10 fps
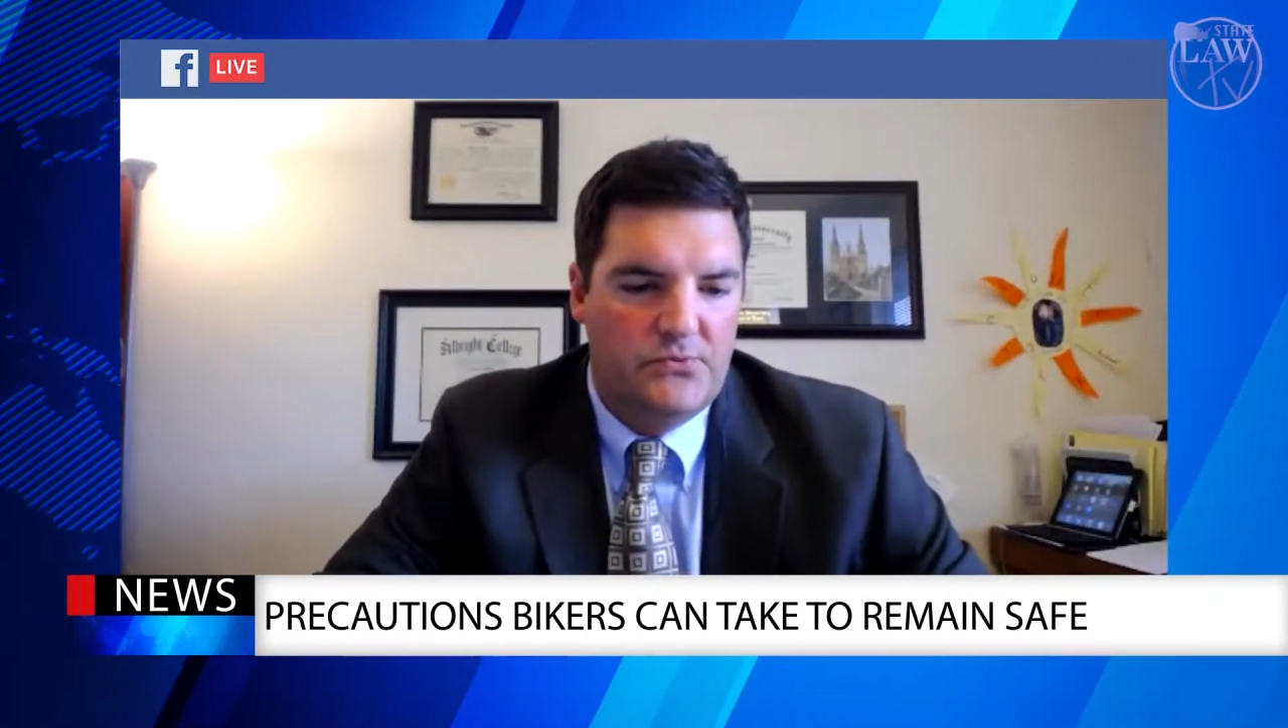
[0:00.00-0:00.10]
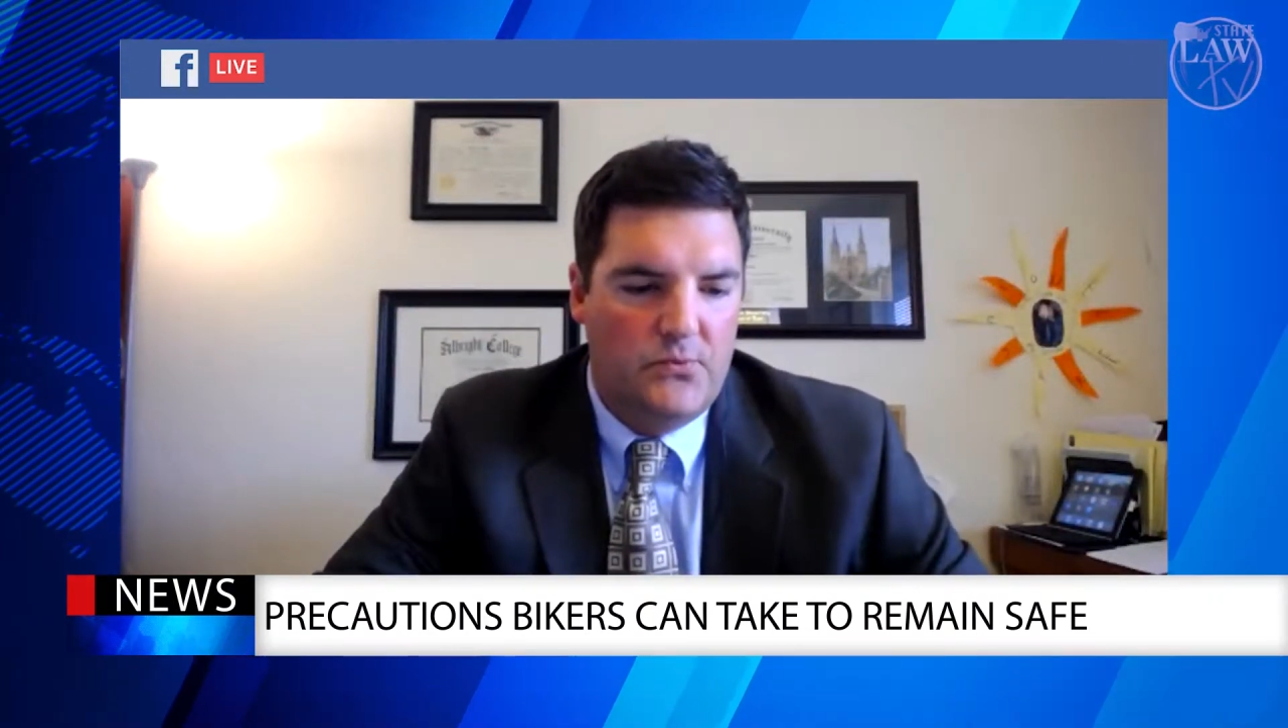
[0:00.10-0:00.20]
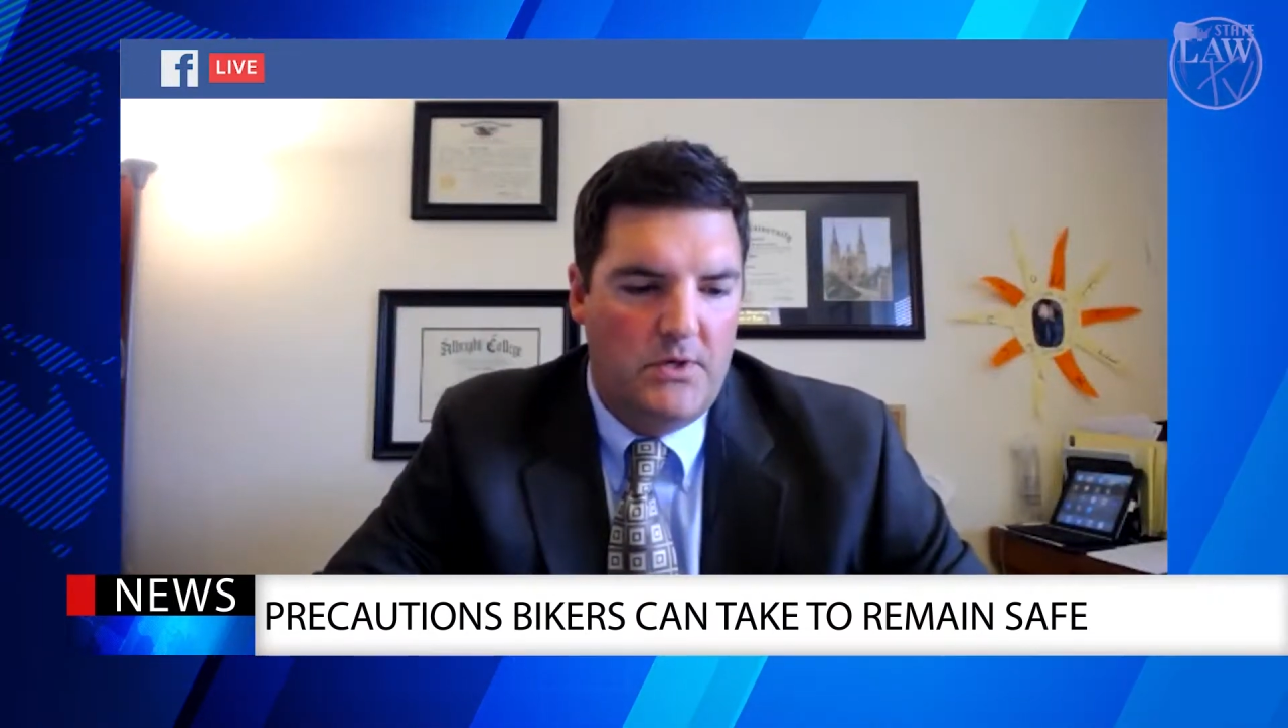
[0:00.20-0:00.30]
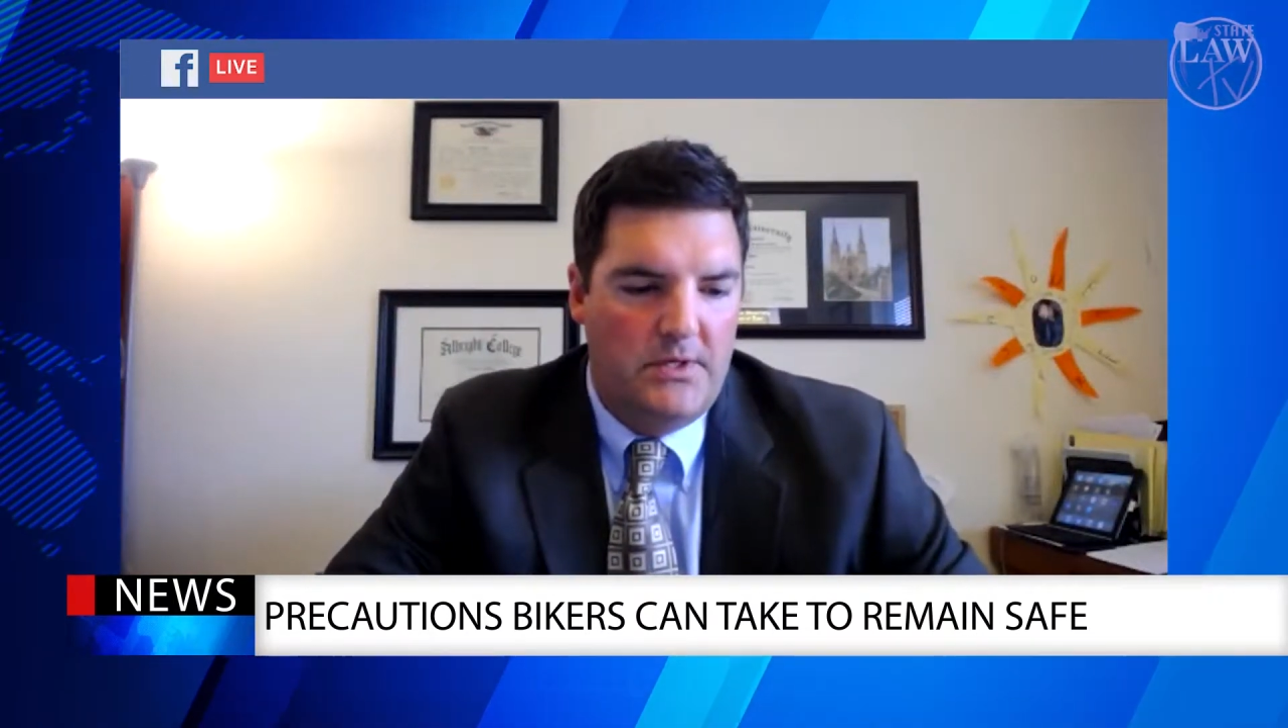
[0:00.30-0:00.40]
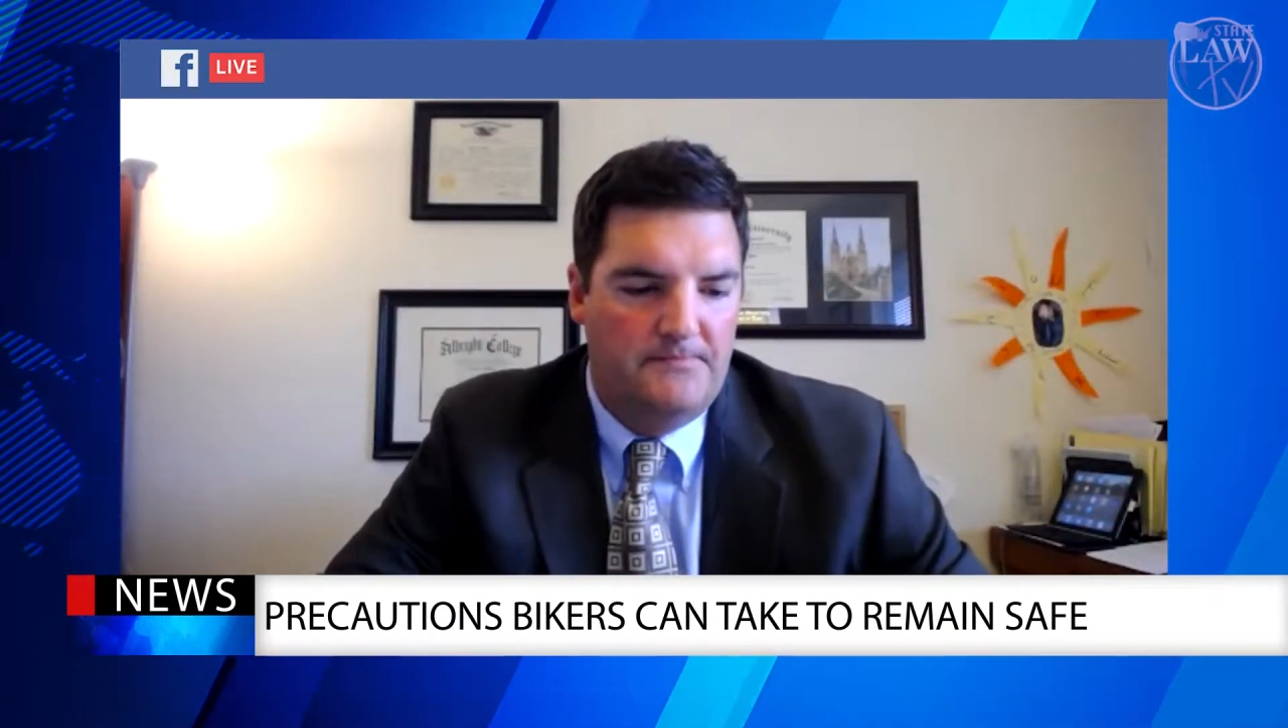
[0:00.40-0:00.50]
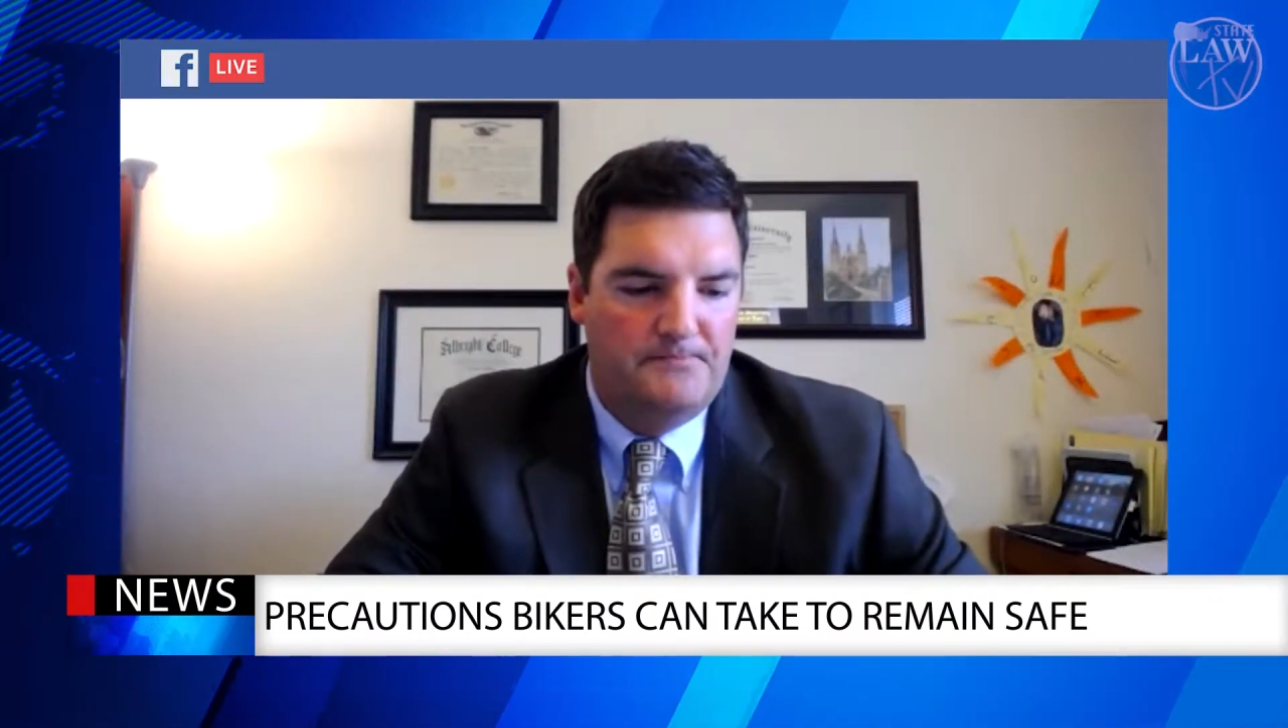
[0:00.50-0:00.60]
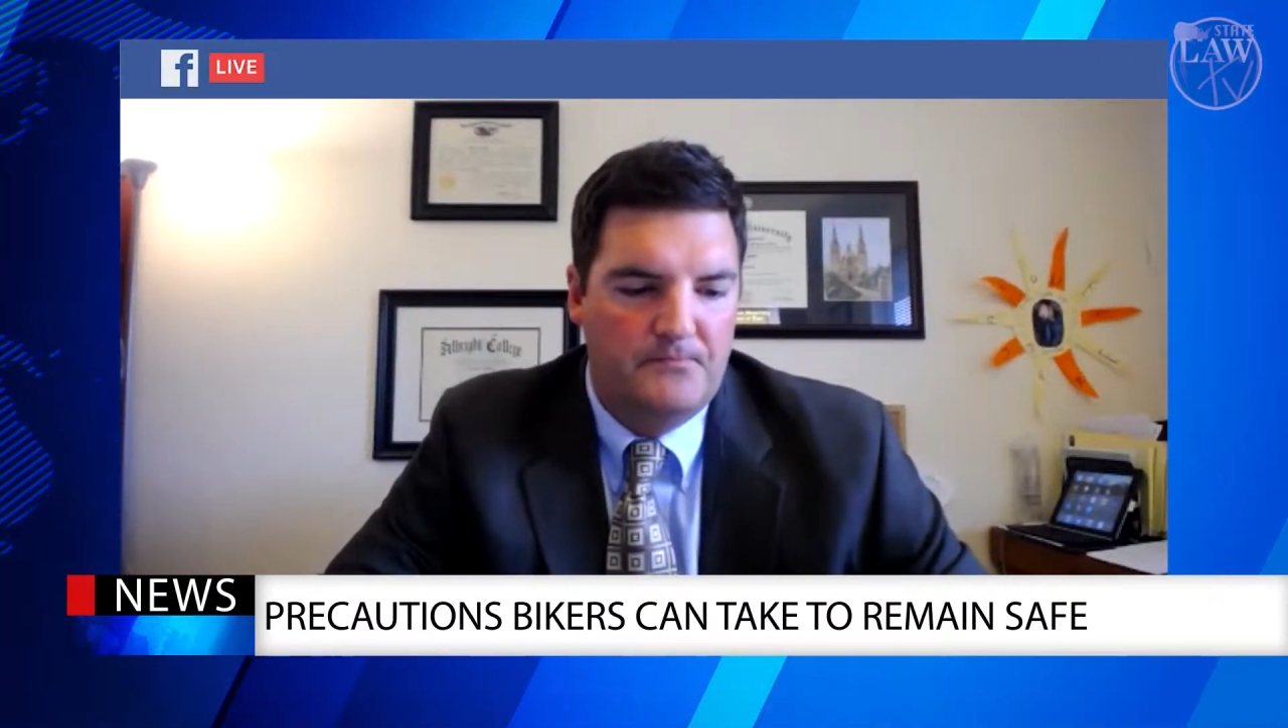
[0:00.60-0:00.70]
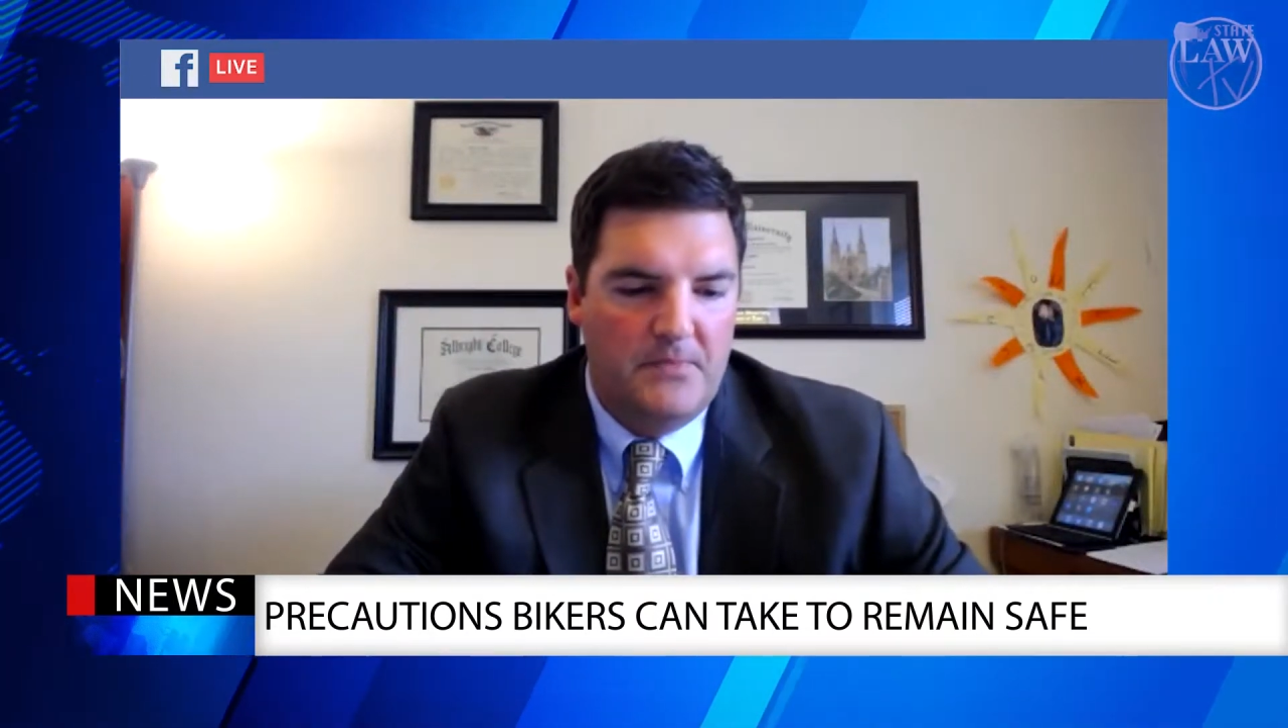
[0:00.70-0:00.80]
one